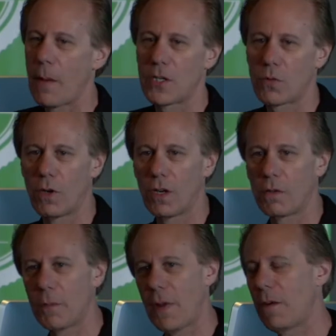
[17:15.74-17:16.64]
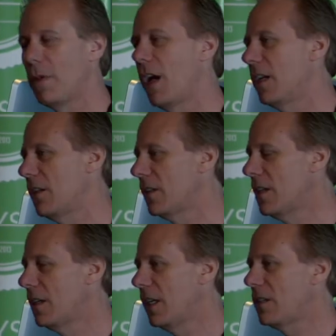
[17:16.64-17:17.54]
much work. Well, the bottom line is
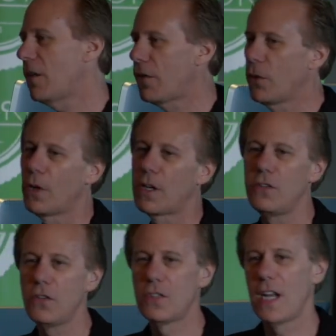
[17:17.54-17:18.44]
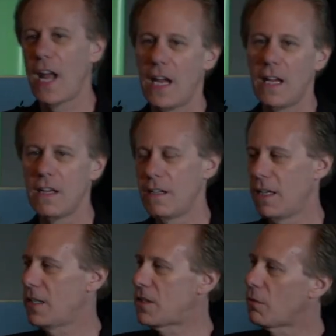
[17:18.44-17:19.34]
it's not for the work you do today.
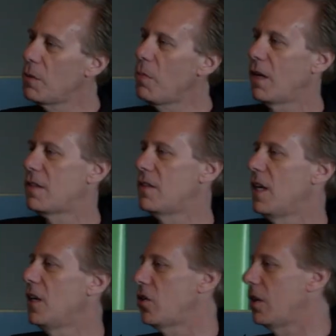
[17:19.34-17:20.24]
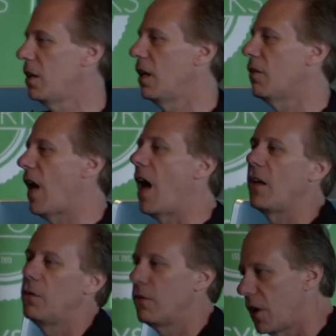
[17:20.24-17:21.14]
It's the remonetization and the
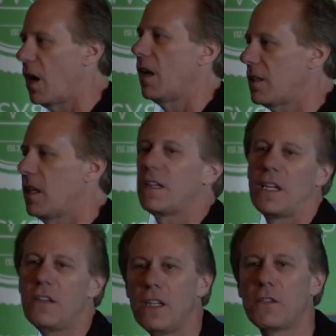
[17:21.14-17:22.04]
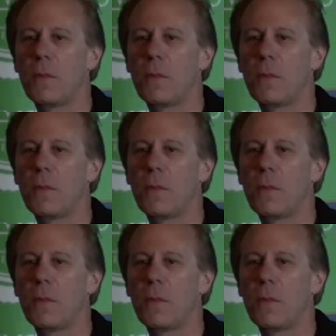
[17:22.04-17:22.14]
value of your content that you need to